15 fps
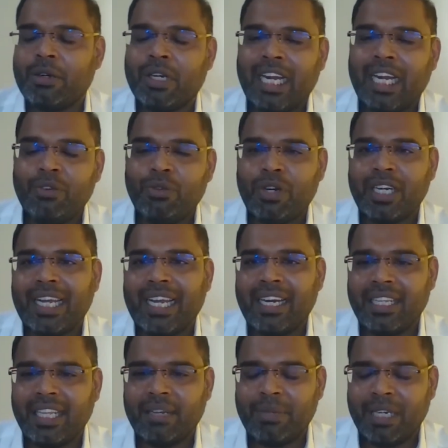convert,
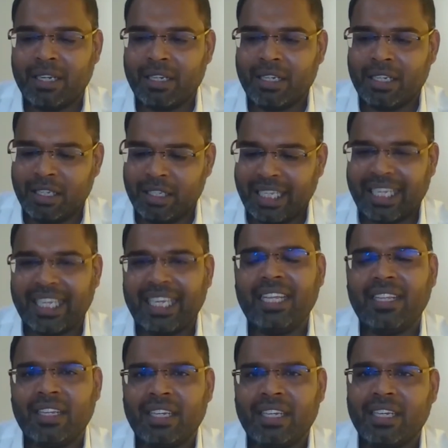and the
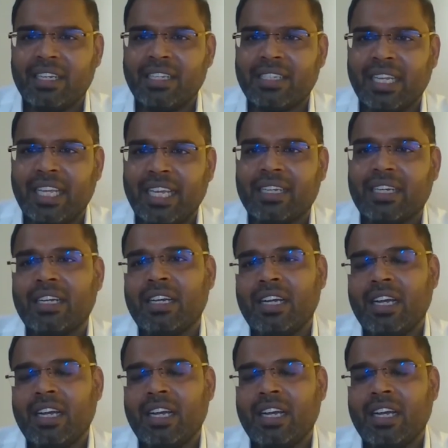key here is like